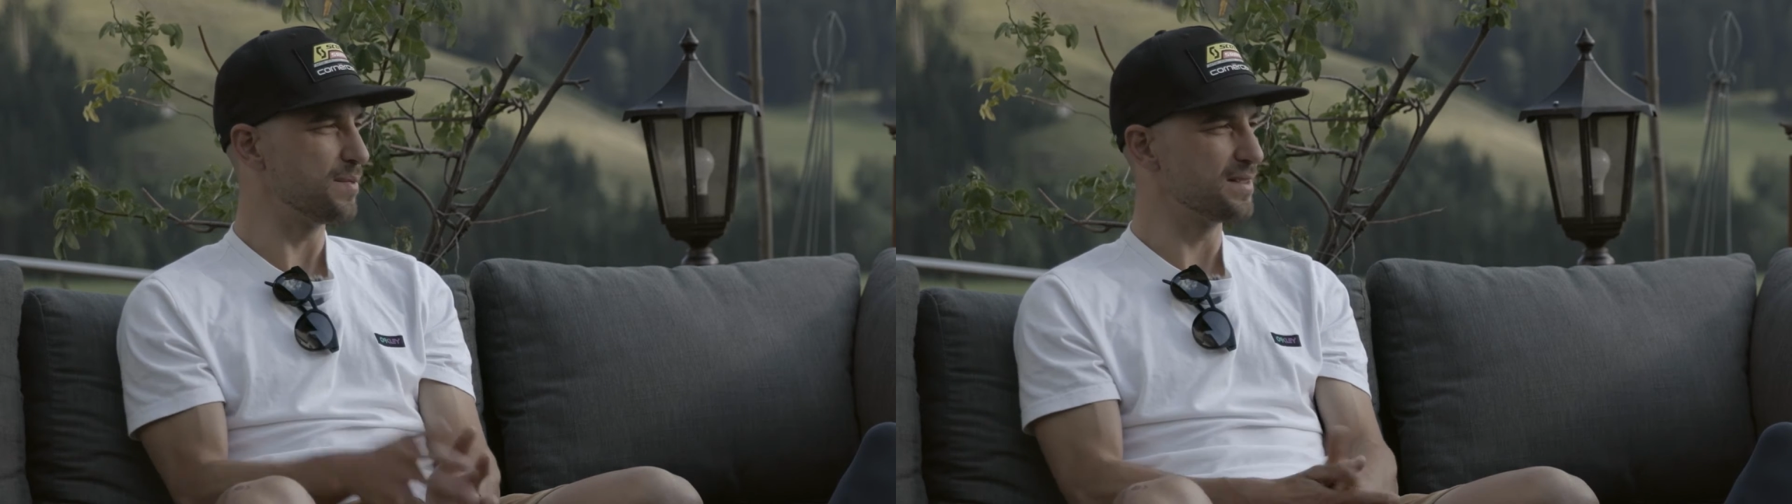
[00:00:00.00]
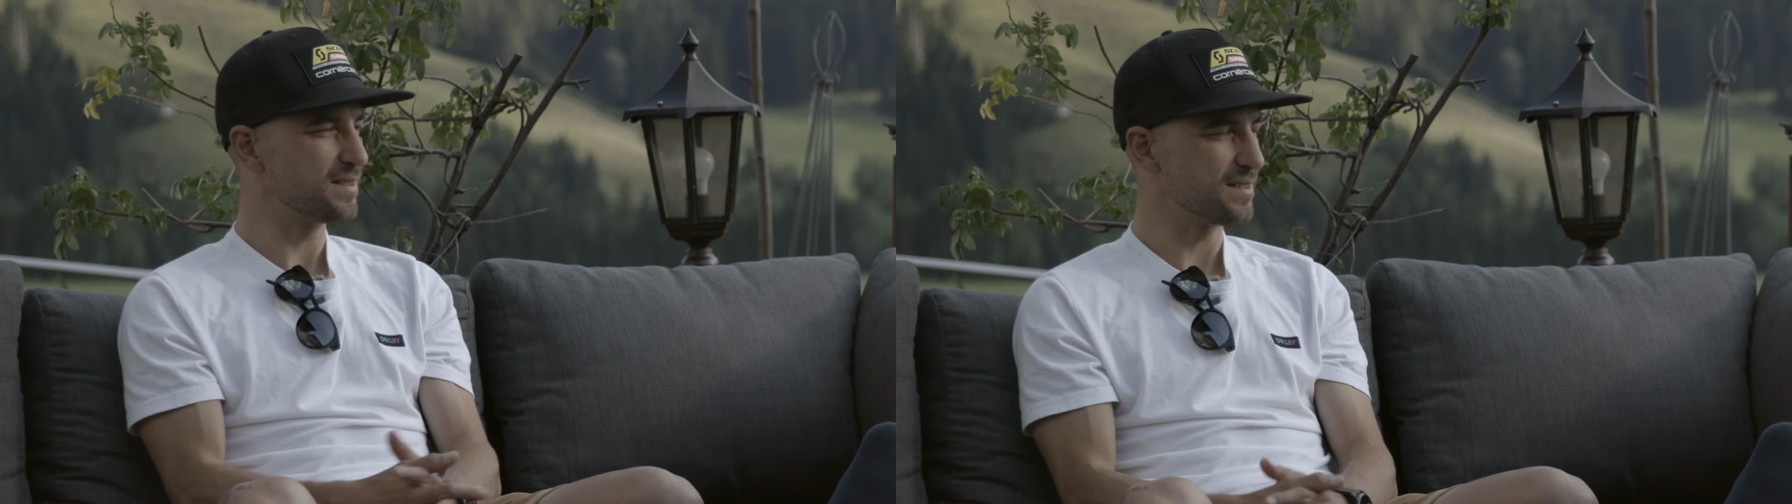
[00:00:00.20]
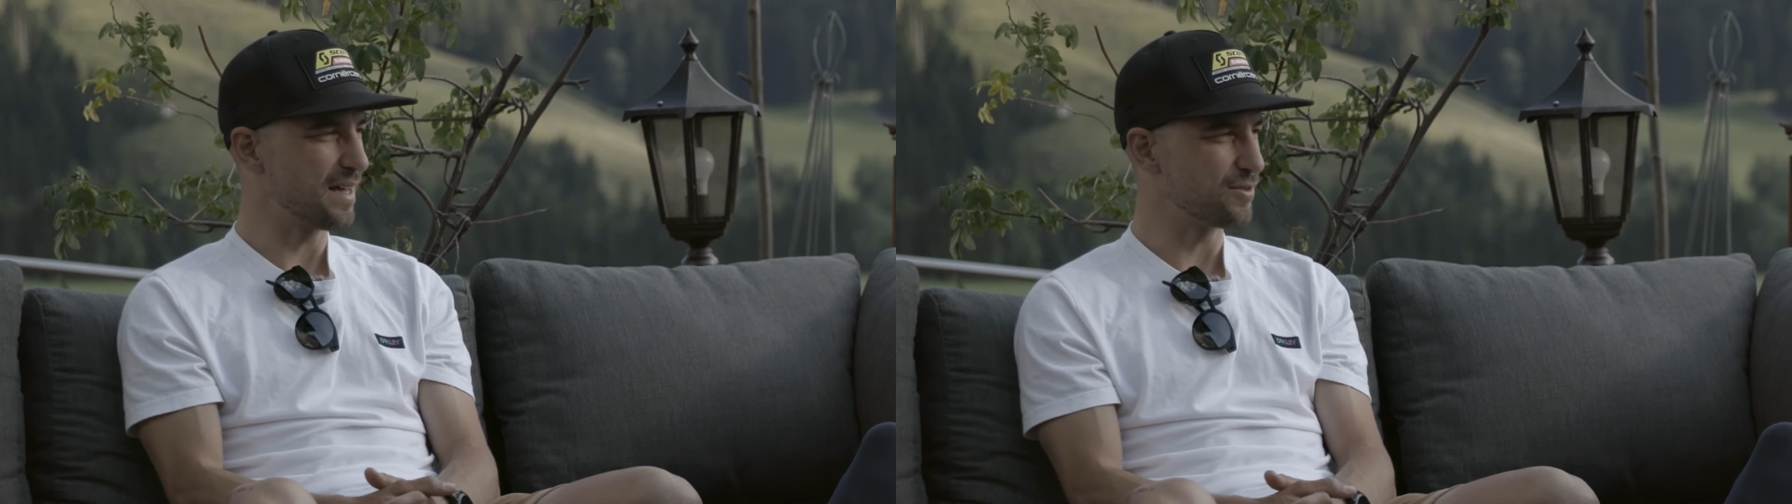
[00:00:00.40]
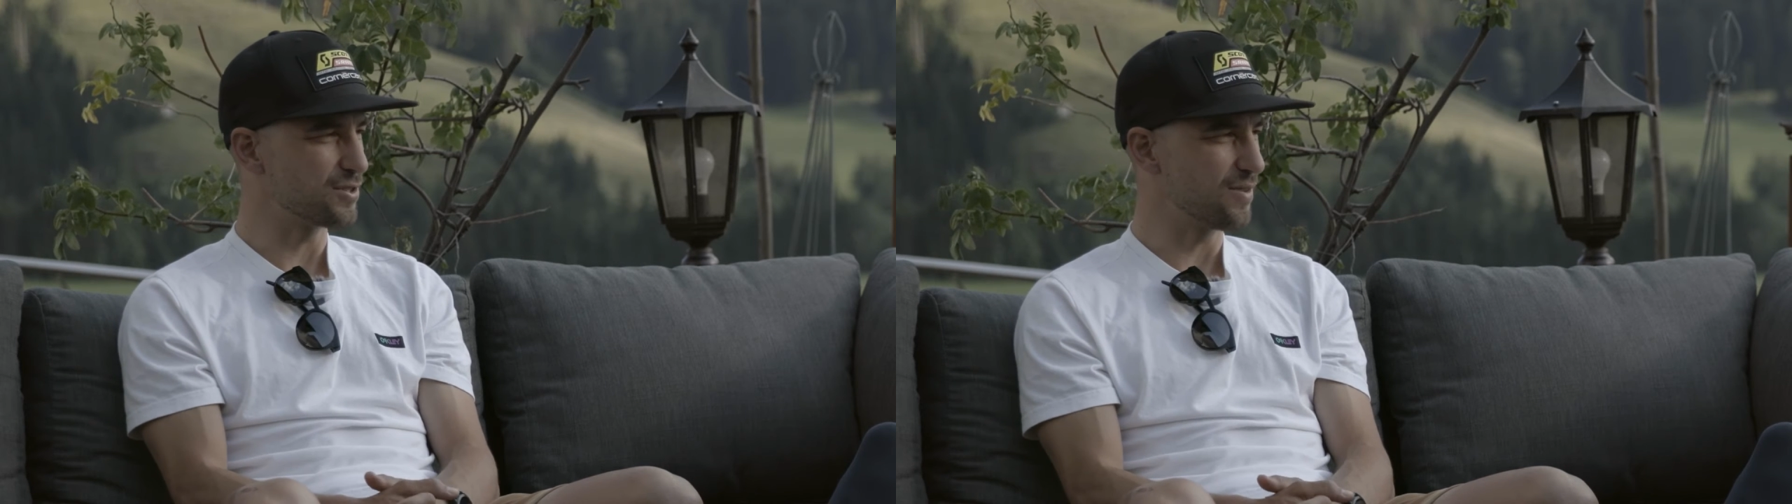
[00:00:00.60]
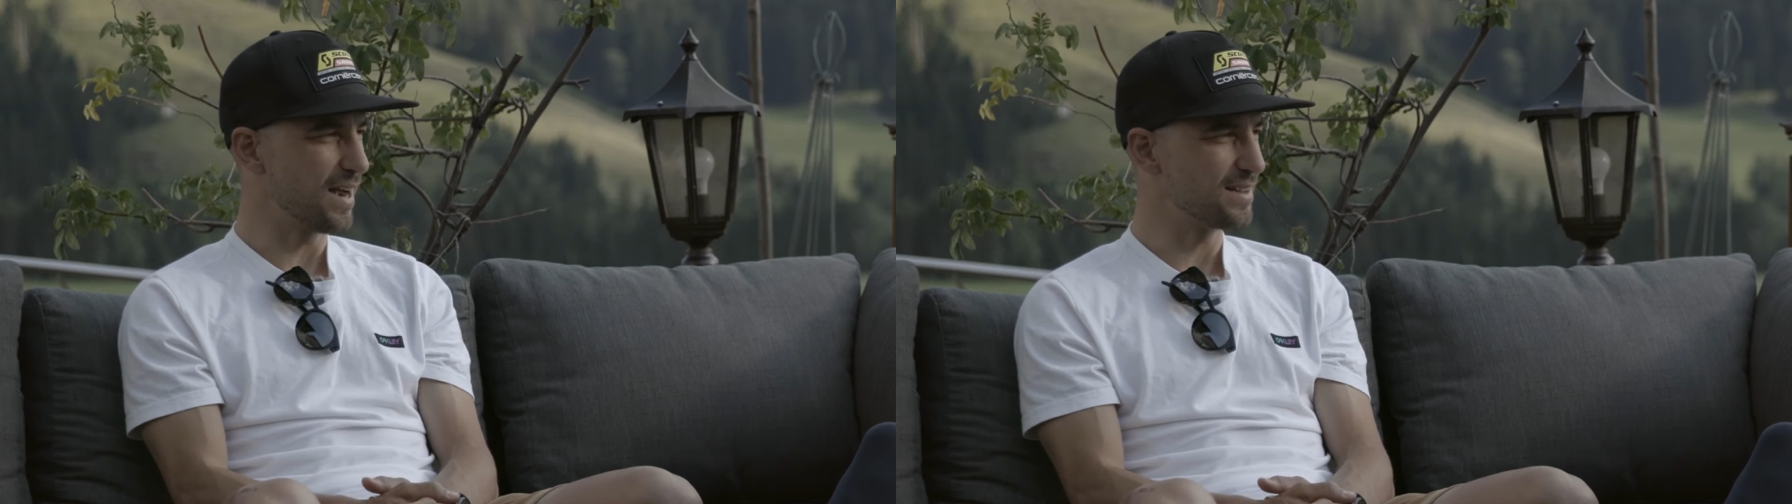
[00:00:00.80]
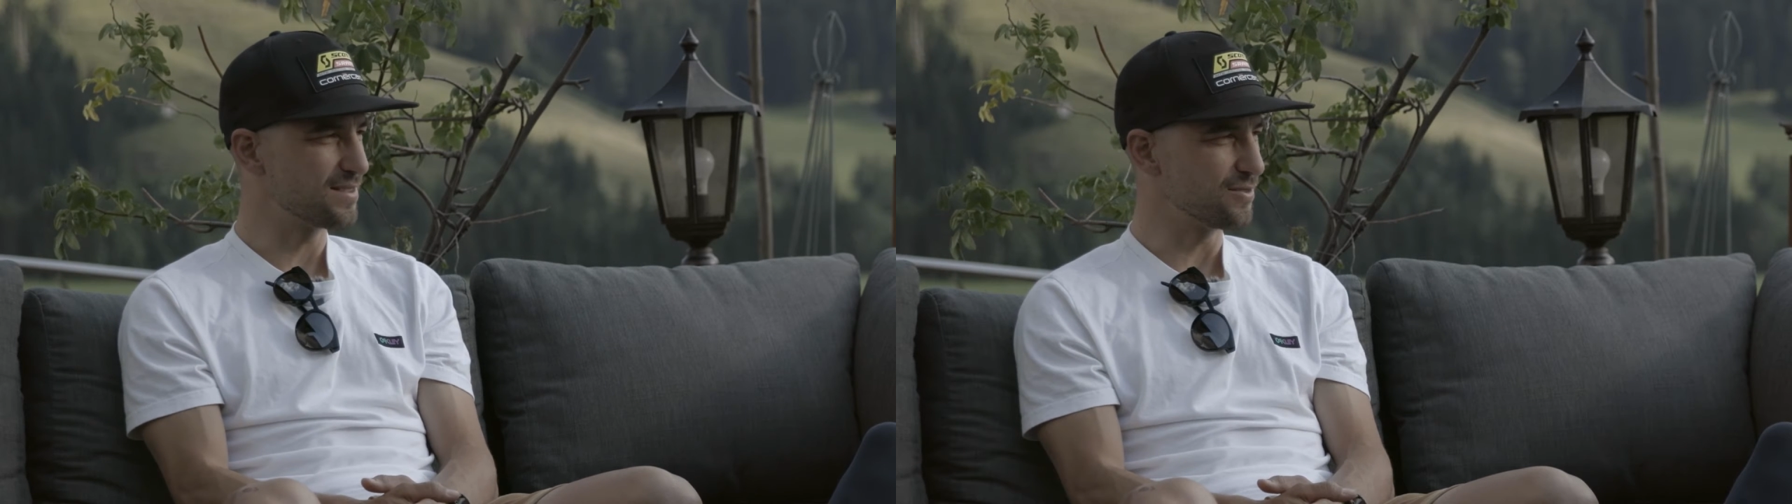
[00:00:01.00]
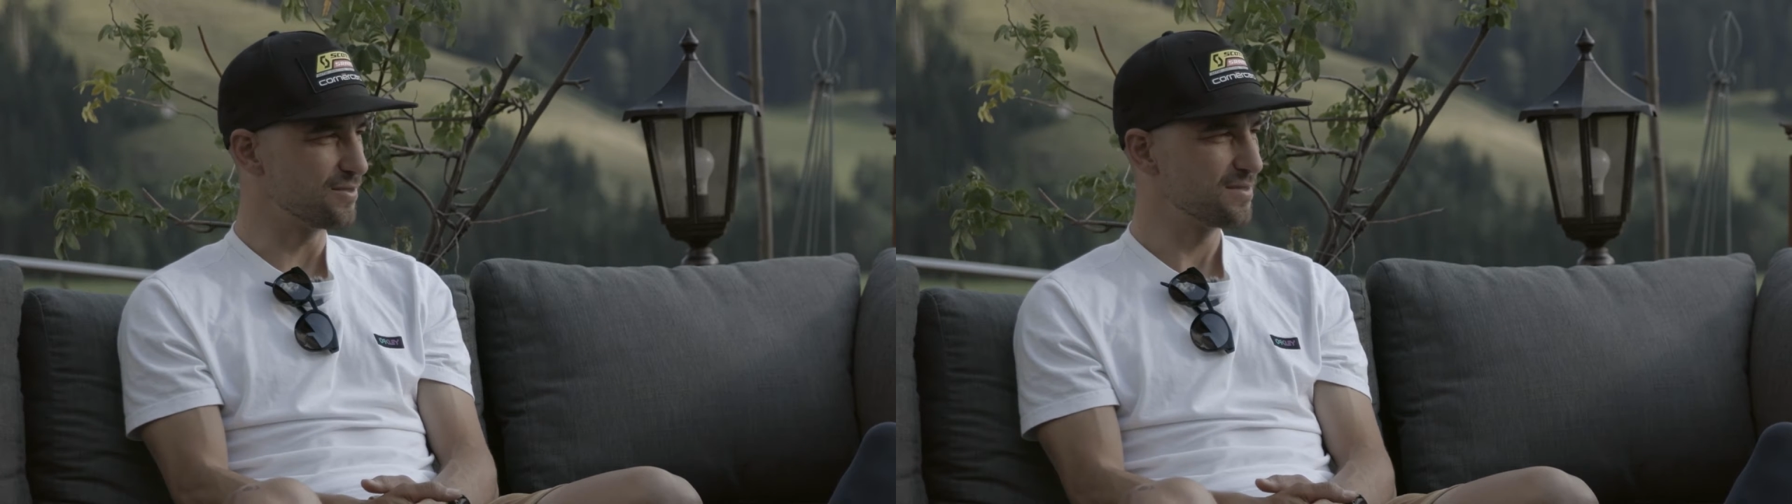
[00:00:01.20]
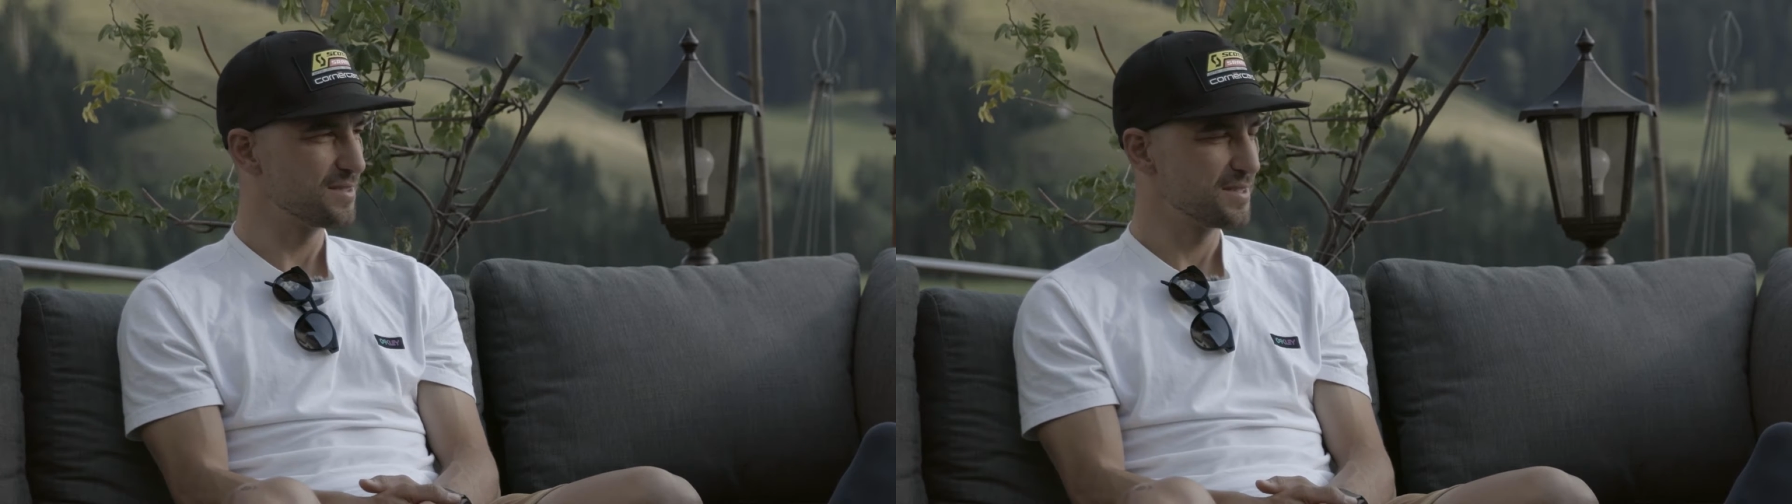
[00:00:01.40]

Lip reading: and never try to